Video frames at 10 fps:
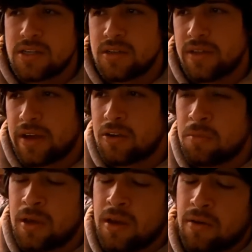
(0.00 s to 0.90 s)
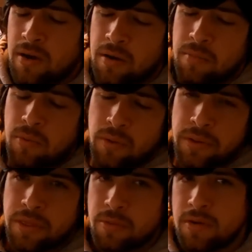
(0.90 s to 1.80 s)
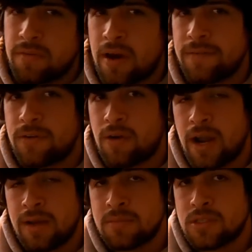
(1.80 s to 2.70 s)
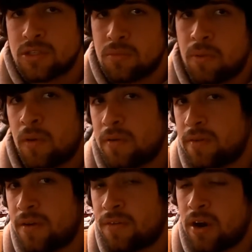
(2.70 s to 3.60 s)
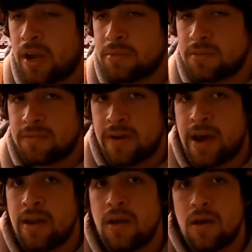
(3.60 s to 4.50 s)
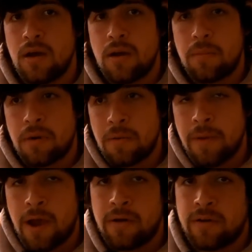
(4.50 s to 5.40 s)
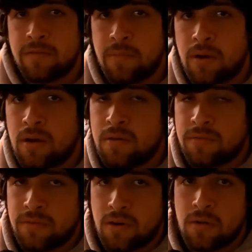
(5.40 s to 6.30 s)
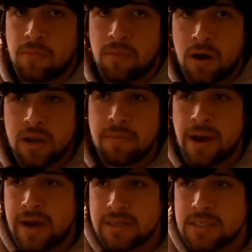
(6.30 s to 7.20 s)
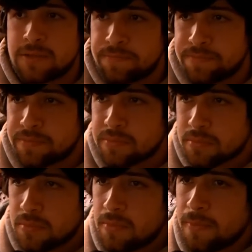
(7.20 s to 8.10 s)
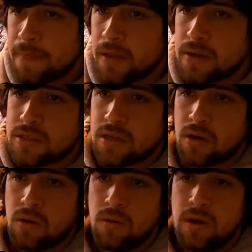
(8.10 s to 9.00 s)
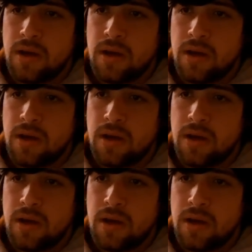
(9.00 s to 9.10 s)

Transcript: So that could be around 0.35 grams to 0.5 grams of fat per pound of your body mass. So